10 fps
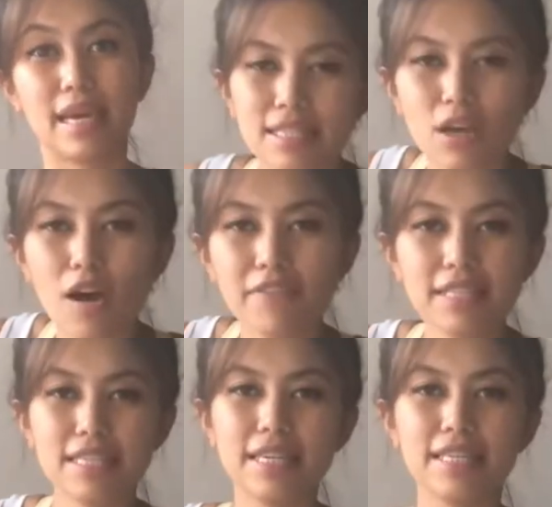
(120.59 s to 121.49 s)
It
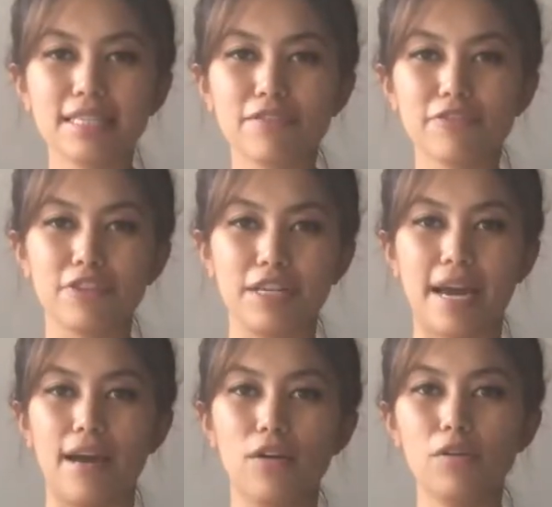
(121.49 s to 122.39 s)
obviously isn't for
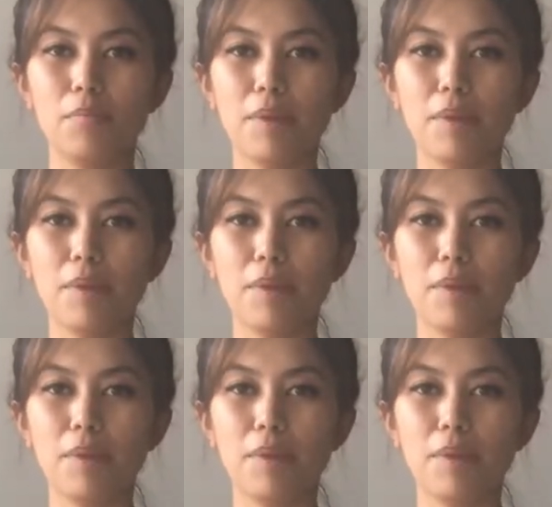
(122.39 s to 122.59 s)
now, but